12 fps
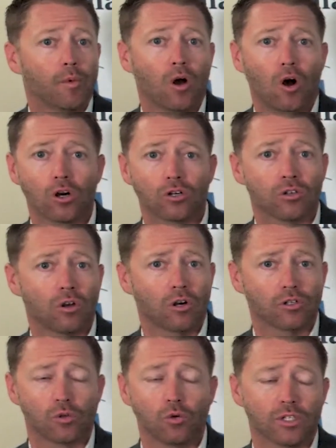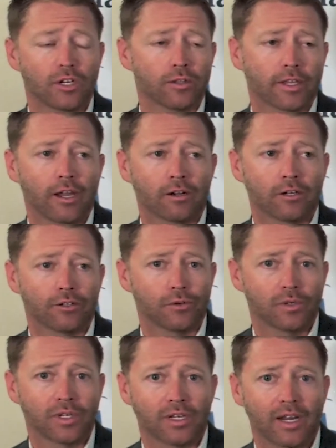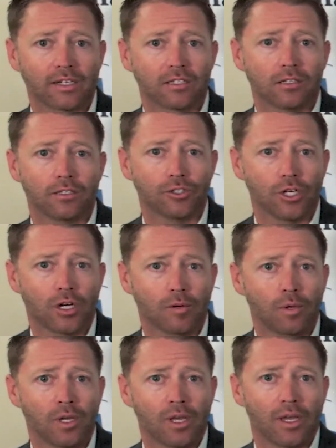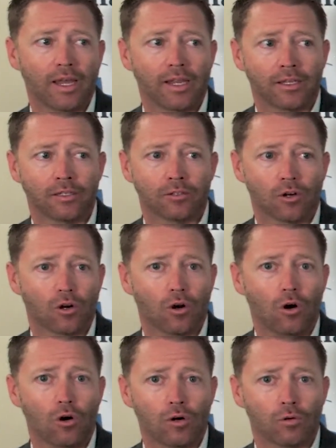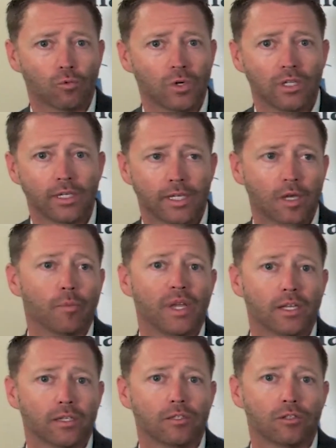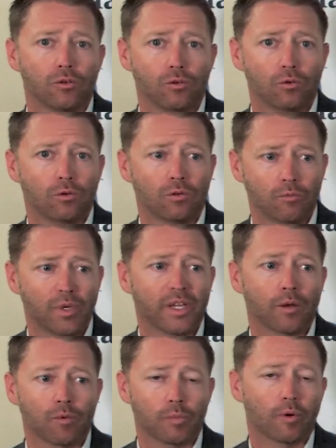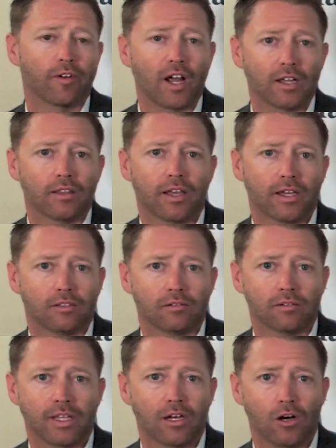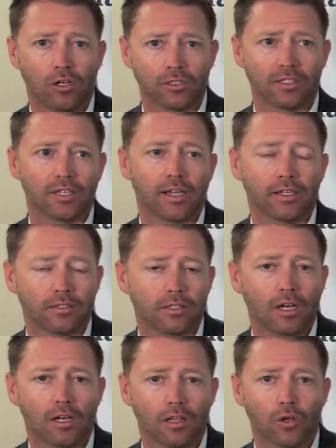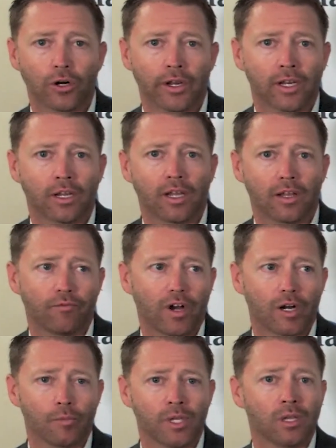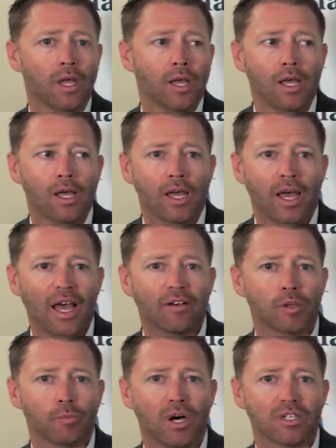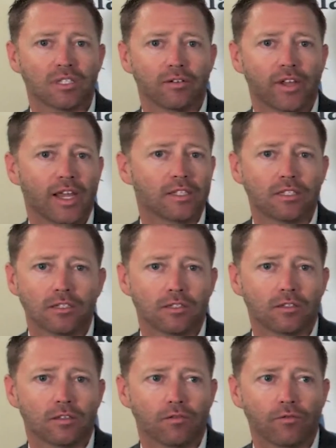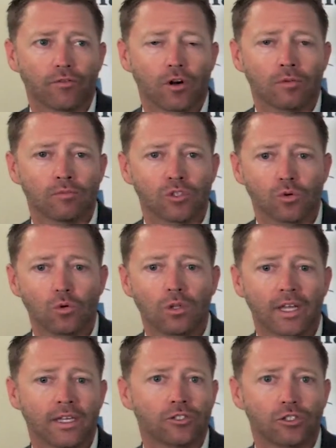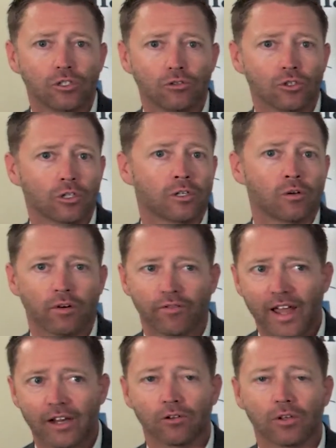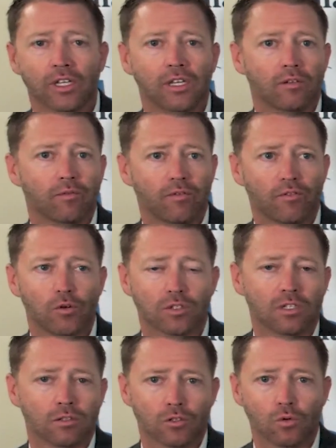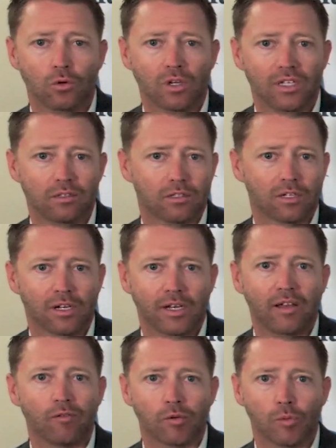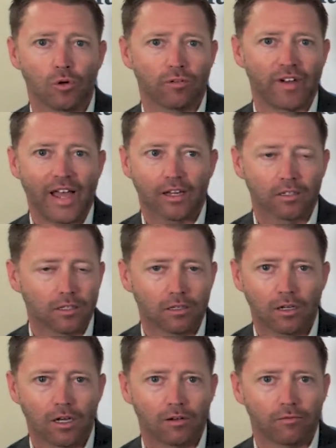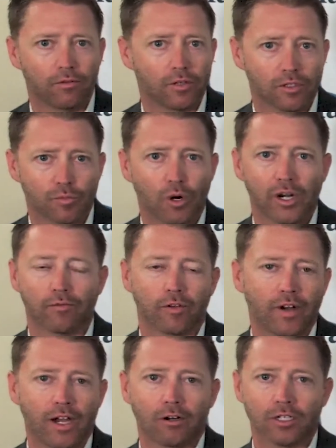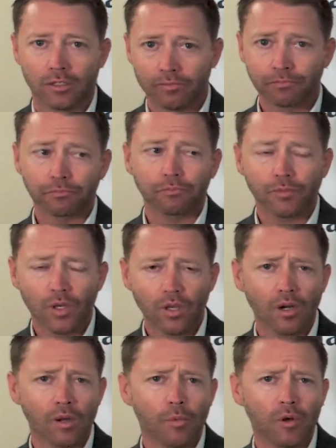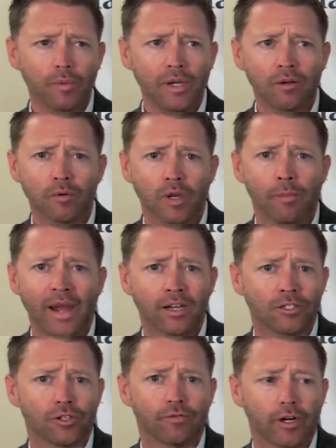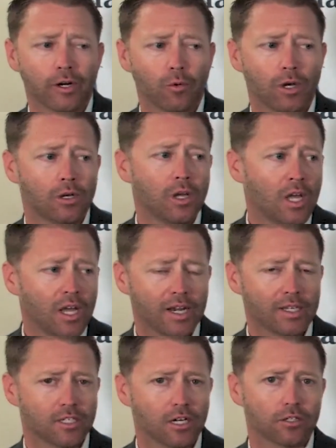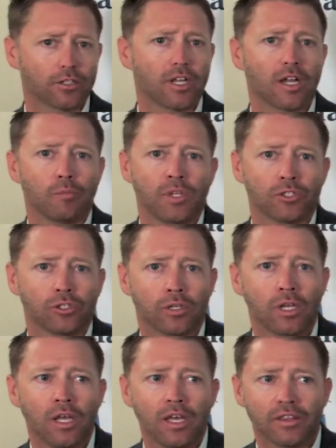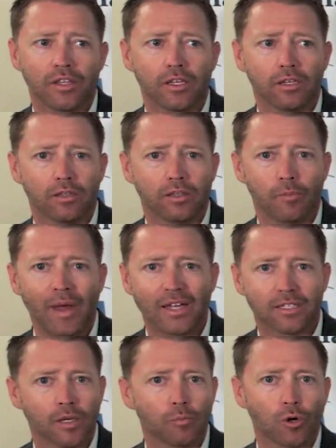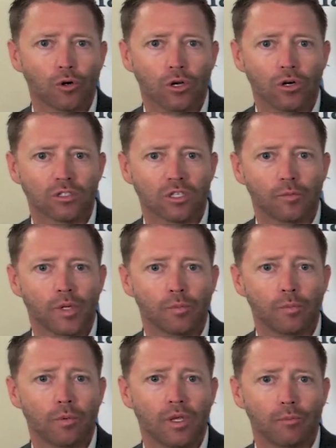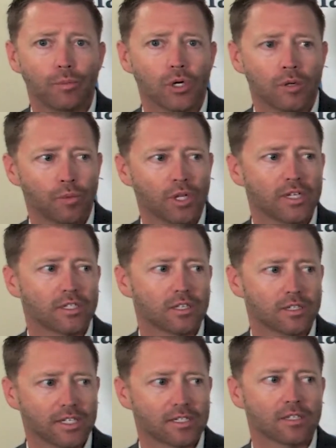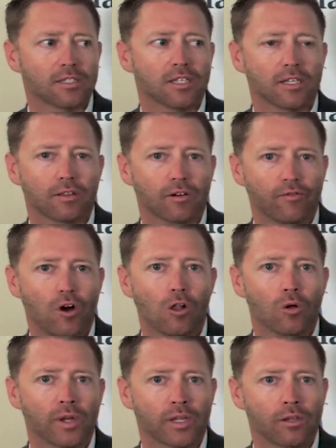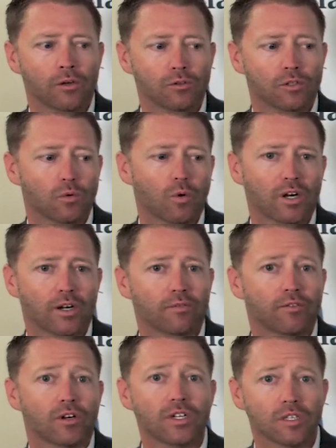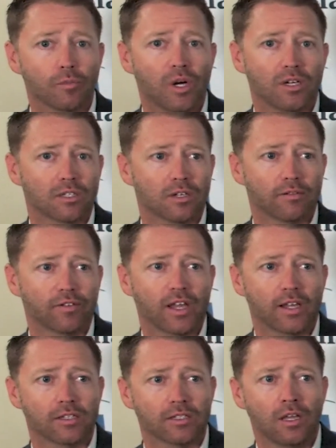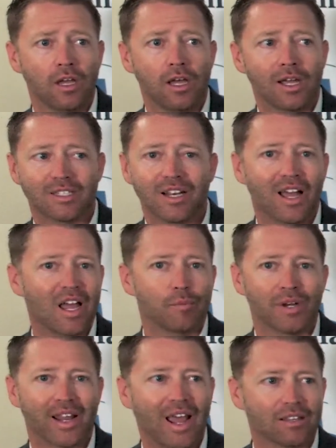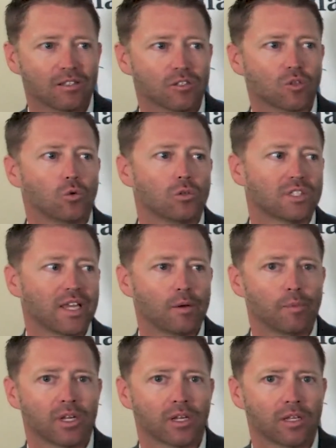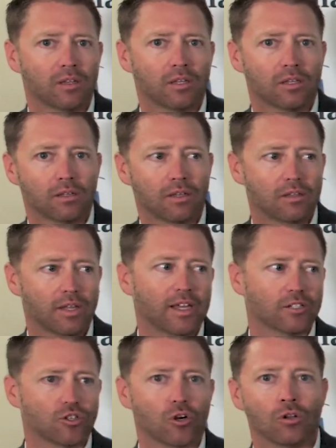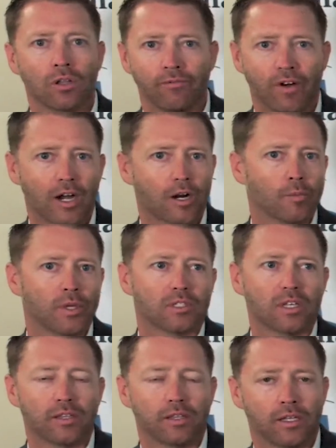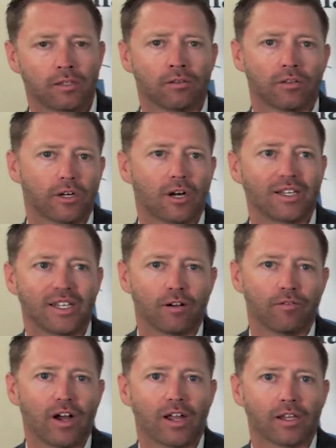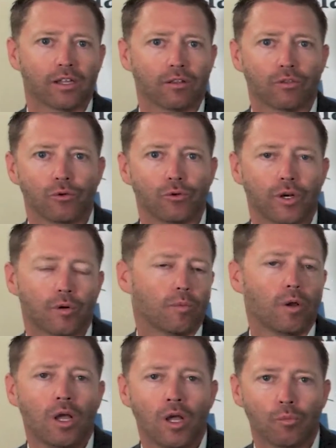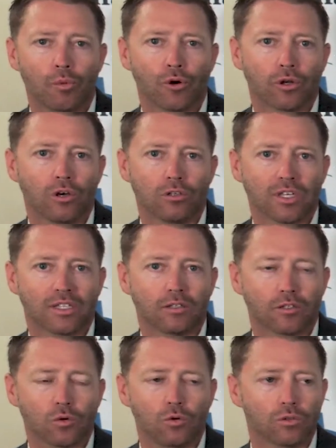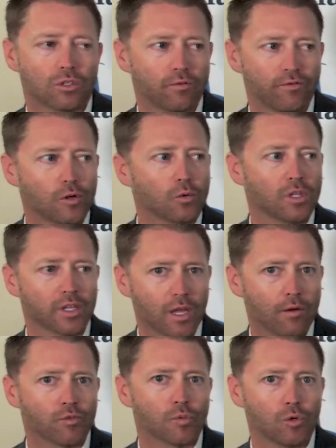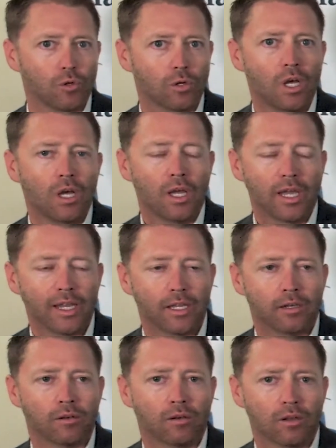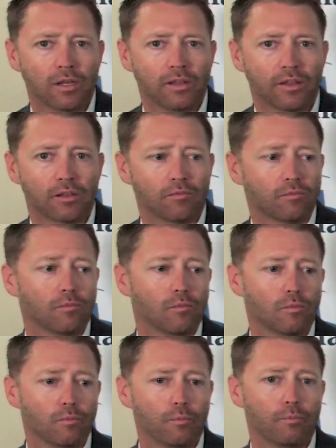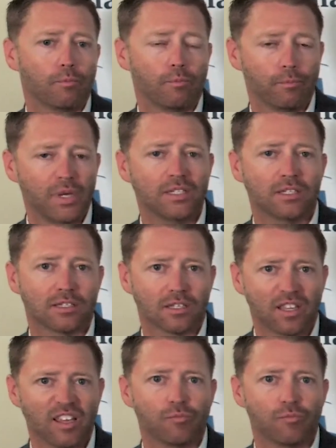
Our schools here in the county are doing an excellent job and are all really committed to being able to provide that on-site learning environment. Having positive cases from school-age children or faculty, folks in the school, is an inevitable fact of the spread of a virus. But we've been able to manage it very well. And as Dr. Stine mentioned, the masking protocols that have been put in place, the distancing, they're following those to where if there is a positive case, it's not happening at the school, it's happening in the external environment, and then they're identifying it through their protocols at the school. So feel really comfortable in the pieces that they've